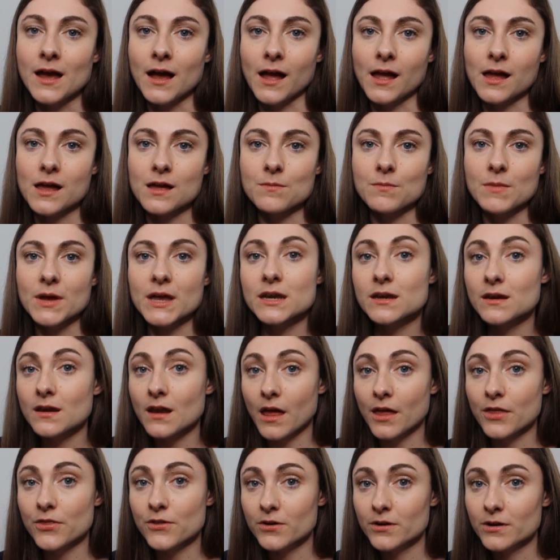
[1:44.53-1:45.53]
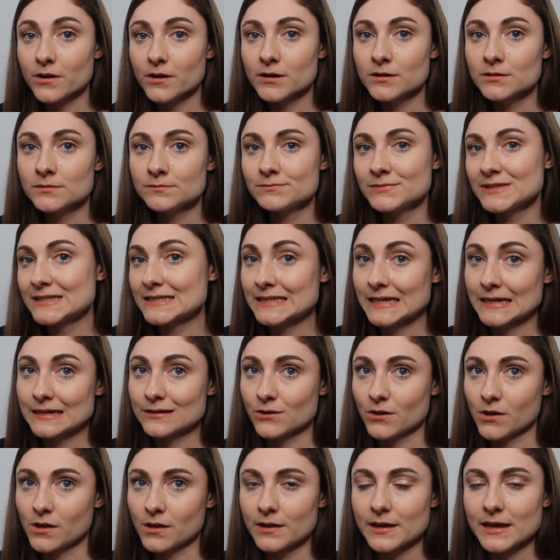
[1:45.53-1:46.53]
Another
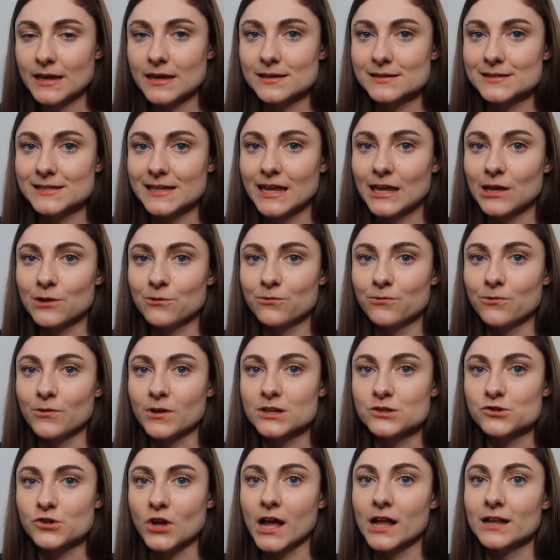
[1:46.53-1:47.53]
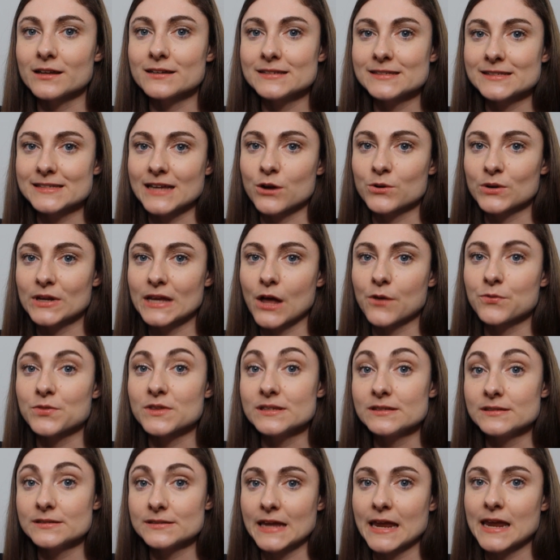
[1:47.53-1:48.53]
signal is if a child is sounding out the
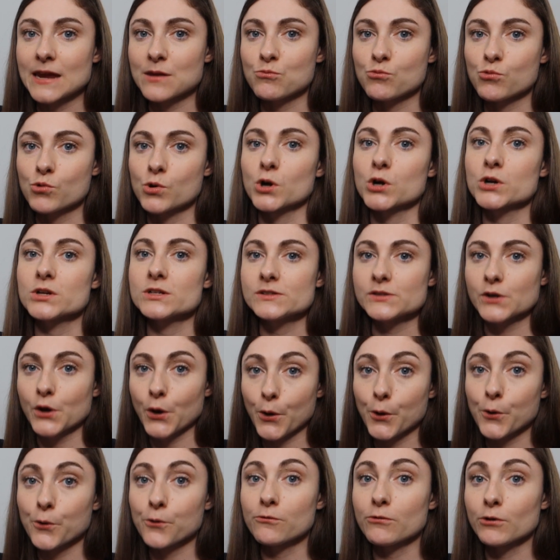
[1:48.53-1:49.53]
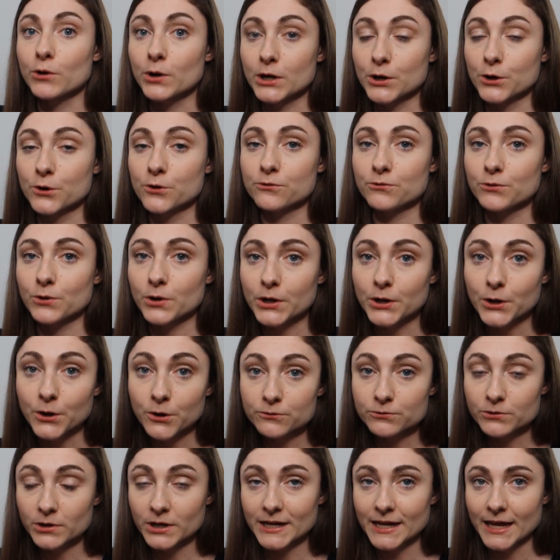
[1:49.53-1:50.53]
same words over and over and
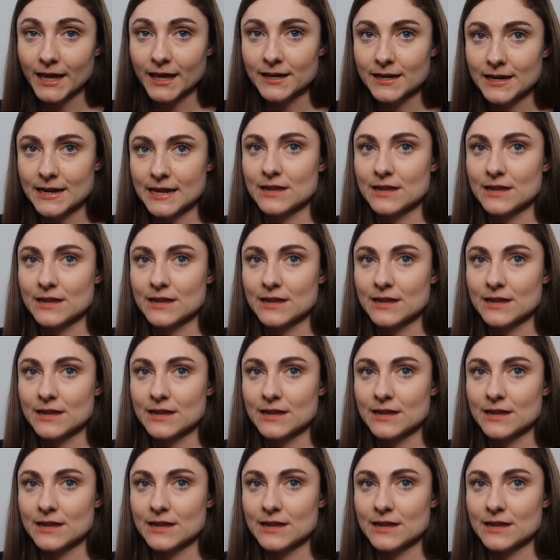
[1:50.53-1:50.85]
over again,